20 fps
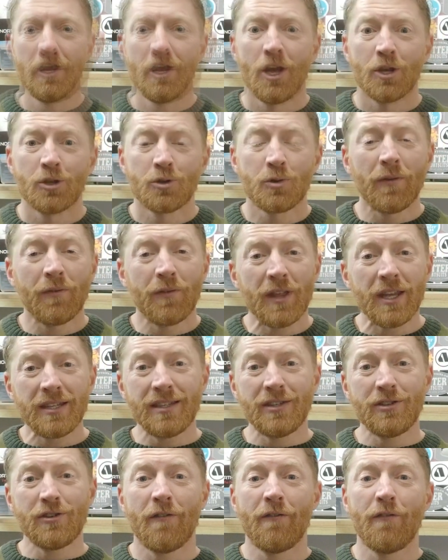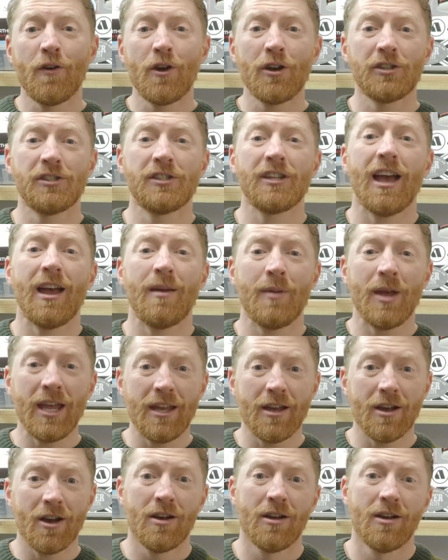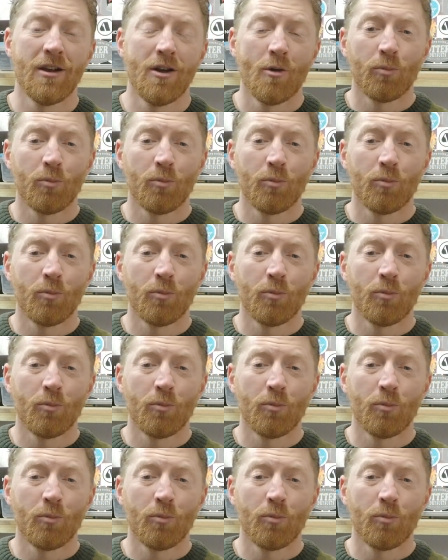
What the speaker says: So if this is your first time here,